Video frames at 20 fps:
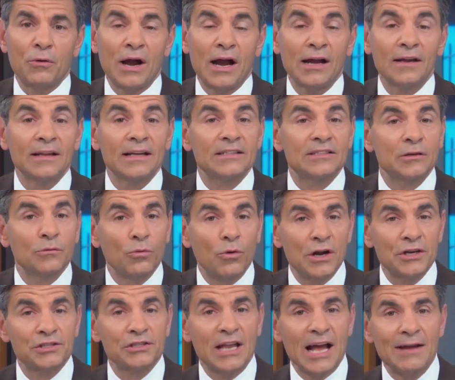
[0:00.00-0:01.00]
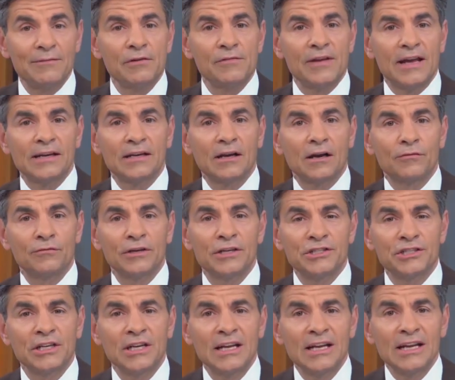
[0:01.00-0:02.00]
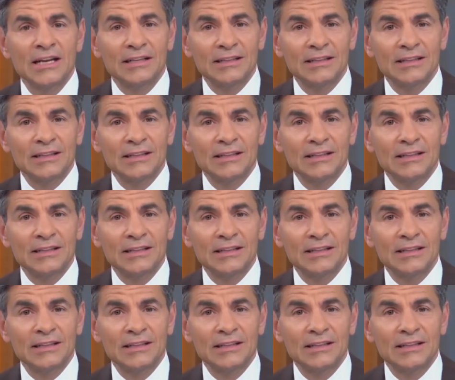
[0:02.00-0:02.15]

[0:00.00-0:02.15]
highlights, and watch live event coverage,